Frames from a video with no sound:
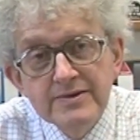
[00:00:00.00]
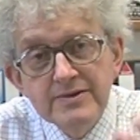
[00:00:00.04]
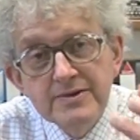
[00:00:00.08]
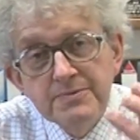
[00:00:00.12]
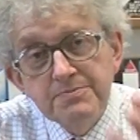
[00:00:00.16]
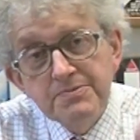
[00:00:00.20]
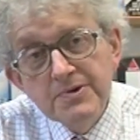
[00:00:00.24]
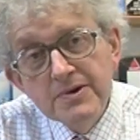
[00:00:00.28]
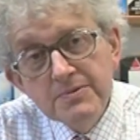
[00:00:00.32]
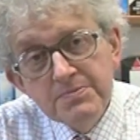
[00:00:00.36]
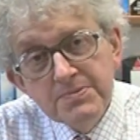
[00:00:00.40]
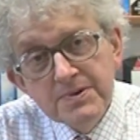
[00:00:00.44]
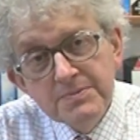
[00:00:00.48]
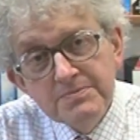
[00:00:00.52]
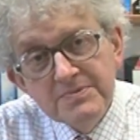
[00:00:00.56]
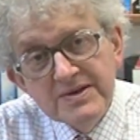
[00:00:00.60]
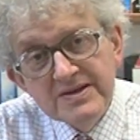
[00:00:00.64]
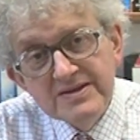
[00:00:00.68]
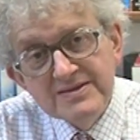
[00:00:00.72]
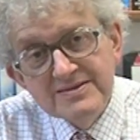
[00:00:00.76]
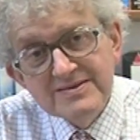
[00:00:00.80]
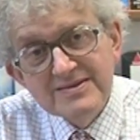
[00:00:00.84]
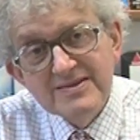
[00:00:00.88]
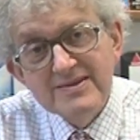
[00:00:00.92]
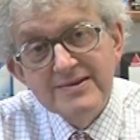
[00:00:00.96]
The problem
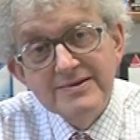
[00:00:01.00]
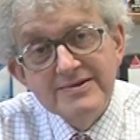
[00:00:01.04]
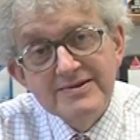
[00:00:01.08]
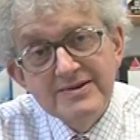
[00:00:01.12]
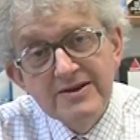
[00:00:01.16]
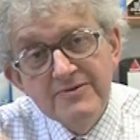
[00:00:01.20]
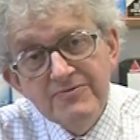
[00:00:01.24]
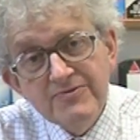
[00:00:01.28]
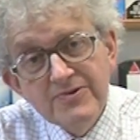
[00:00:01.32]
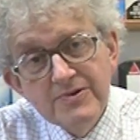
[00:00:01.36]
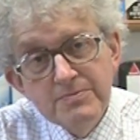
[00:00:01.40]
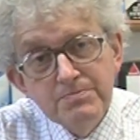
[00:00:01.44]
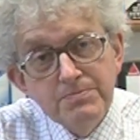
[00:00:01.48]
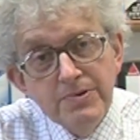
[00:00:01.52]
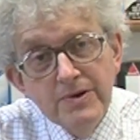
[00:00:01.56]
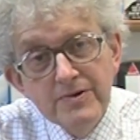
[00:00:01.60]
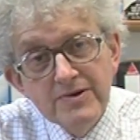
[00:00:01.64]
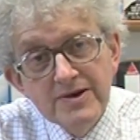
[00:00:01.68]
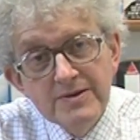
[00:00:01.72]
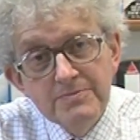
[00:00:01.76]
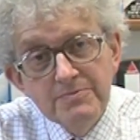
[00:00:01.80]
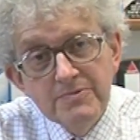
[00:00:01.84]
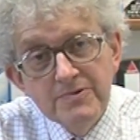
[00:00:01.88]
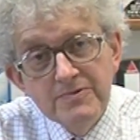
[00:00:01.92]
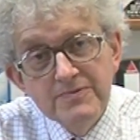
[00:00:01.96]
is that different
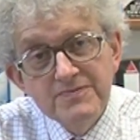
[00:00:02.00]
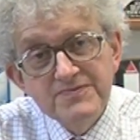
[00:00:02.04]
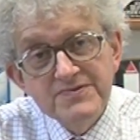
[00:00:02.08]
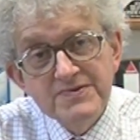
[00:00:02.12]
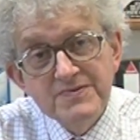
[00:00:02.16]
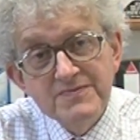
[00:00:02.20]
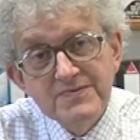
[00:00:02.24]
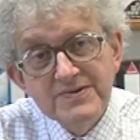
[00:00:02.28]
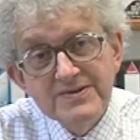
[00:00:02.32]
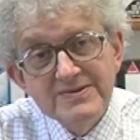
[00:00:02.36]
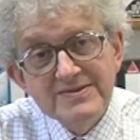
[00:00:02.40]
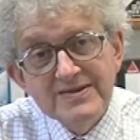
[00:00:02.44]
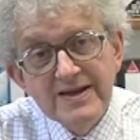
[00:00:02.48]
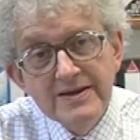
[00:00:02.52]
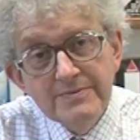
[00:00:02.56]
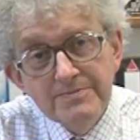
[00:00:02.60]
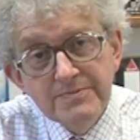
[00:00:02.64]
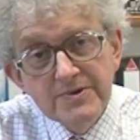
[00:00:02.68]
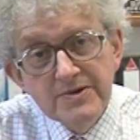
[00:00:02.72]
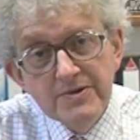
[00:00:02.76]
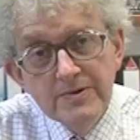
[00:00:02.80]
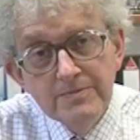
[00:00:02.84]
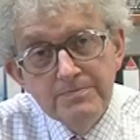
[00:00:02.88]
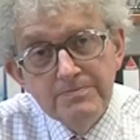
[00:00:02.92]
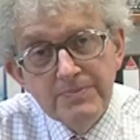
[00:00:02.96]
polymorphs of the same
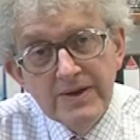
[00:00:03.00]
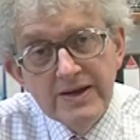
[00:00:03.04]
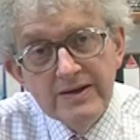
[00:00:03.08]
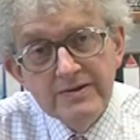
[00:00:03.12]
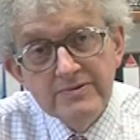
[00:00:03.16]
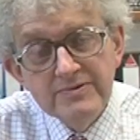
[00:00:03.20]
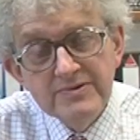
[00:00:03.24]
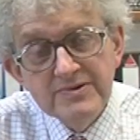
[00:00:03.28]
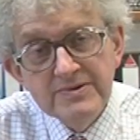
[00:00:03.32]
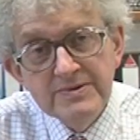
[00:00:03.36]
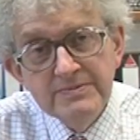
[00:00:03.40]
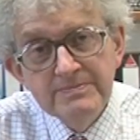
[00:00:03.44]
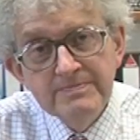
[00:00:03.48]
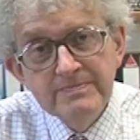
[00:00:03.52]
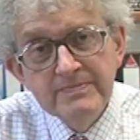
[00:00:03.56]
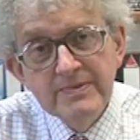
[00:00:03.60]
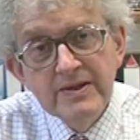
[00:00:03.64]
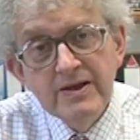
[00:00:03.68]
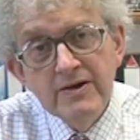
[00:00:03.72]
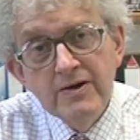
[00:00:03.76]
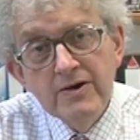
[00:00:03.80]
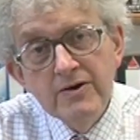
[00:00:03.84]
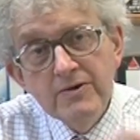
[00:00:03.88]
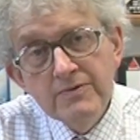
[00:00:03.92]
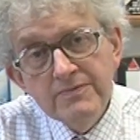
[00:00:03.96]
compound
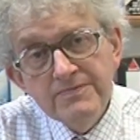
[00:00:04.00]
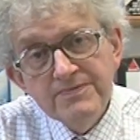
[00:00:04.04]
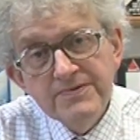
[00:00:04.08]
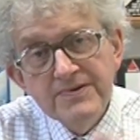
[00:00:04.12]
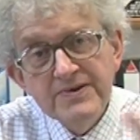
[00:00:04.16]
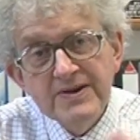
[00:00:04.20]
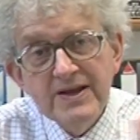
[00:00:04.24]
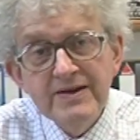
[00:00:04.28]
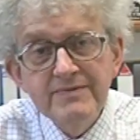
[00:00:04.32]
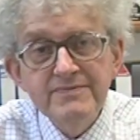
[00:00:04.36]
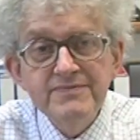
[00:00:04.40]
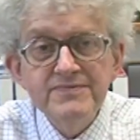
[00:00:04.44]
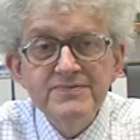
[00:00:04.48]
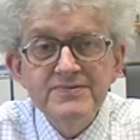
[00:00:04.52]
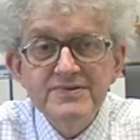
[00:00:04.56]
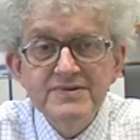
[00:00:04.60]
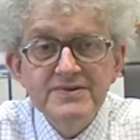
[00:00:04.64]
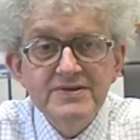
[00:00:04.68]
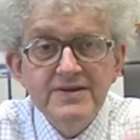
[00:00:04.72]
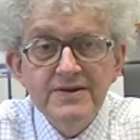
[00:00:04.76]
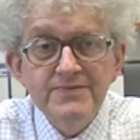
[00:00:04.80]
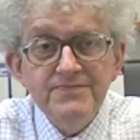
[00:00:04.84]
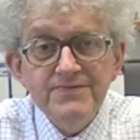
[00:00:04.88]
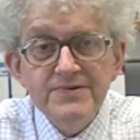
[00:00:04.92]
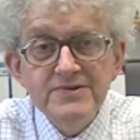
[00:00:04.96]
often have
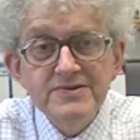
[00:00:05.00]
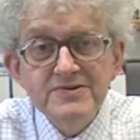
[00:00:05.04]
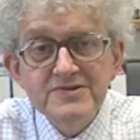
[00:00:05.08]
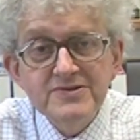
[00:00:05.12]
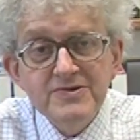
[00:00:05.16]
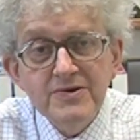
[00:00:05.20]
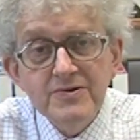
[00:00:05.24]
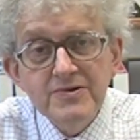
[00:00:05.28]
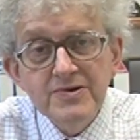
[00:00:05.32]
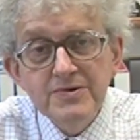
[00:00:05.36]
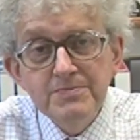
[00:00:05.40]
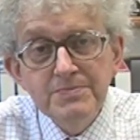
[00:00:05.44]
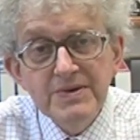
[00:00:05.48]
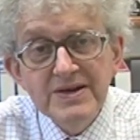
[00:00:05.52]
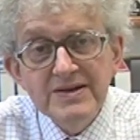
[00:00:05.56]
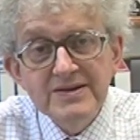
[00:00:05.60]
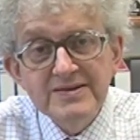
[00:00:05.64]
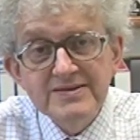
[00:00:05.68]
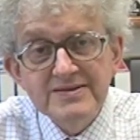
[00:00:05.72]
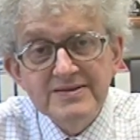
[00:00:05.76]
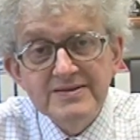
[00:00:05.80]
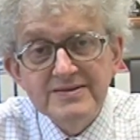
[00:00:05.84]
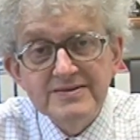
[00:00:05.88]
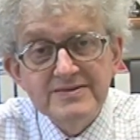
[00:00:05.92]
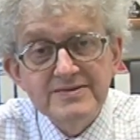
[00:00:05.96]
different
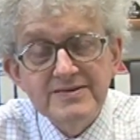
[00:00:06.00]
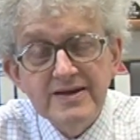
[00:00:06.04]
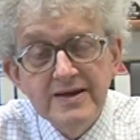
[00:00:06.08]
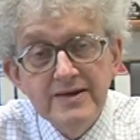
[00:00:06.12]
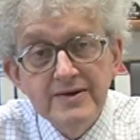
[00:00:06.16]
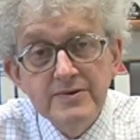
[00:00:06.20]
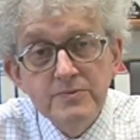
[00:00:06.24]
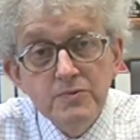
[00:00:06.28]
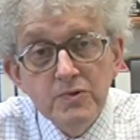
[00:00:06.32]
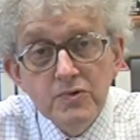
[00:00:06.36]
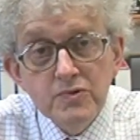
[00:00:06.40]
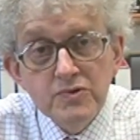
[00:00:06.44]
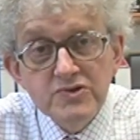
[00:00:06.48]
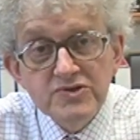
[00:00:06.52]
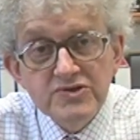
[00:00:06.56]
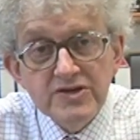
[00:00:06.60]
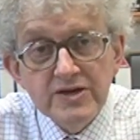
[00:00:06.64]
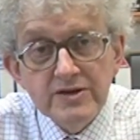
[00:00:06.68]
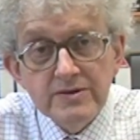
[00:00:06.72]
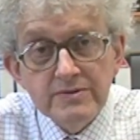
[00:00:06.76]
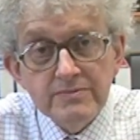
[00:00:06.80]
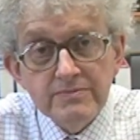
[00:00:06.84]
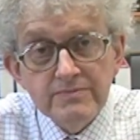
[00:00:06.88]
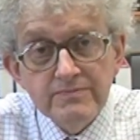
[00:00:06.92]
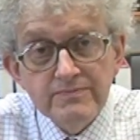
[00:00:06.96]
solubilities, say in
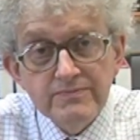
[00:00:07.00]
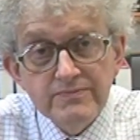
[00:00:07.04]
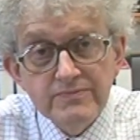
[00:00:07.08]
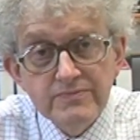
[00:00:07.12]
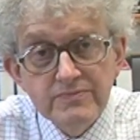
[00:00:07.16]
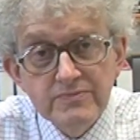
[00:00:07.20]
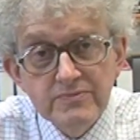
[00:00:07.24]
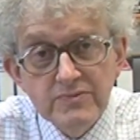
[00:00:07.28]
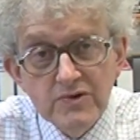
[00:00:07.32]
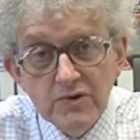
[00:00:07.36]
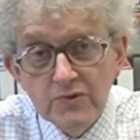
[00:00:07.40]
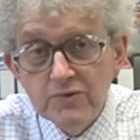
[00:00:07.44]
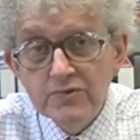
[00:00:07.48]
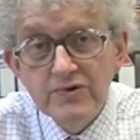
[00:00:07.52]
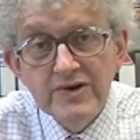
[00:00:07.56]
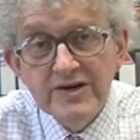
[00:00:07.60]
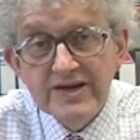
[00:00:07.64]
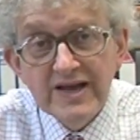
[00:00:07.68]
water or